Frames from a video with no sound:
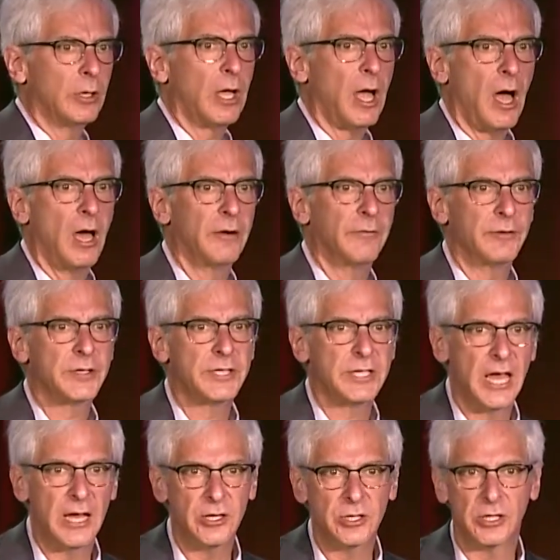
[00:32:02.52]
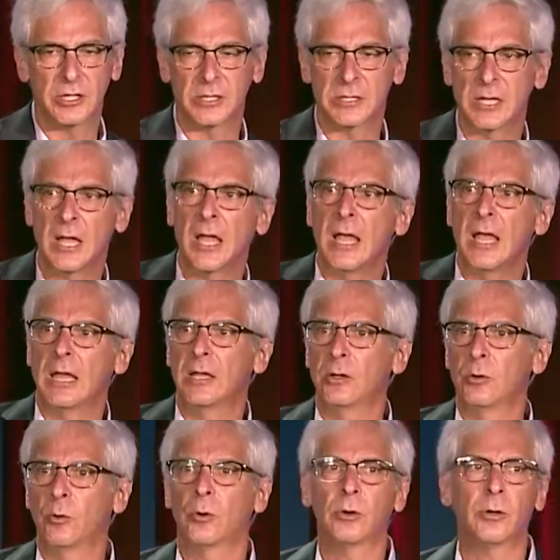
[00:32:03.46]
conversations
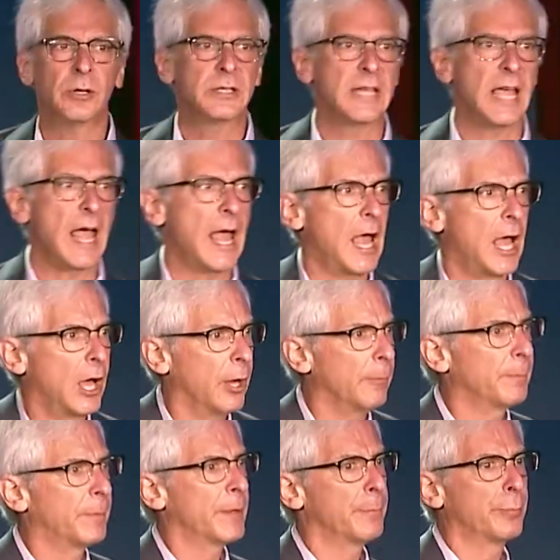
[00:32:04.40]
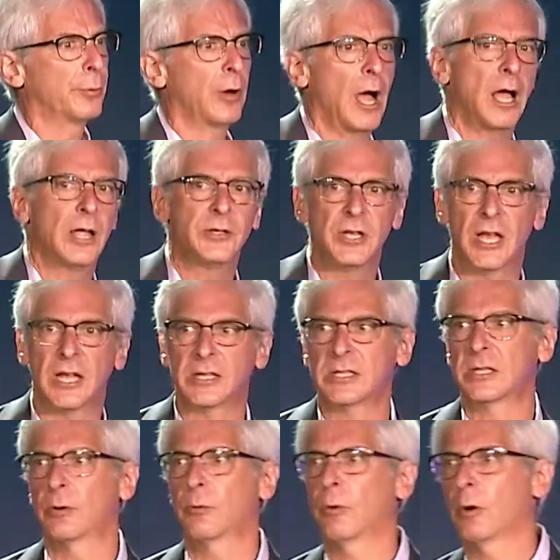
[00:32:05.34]
in order to help the projects
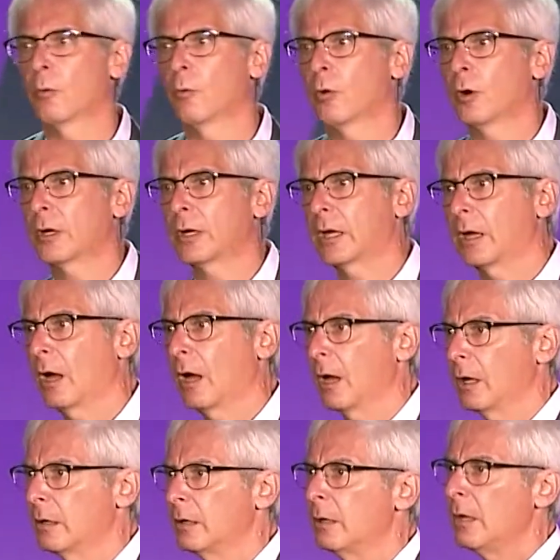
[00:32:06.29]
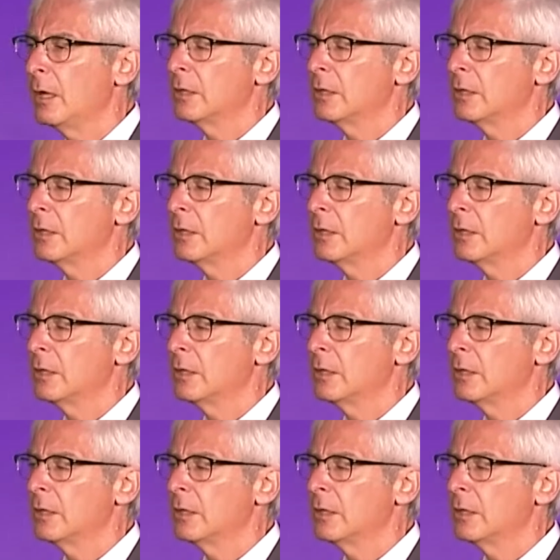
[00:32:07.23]
that we're working on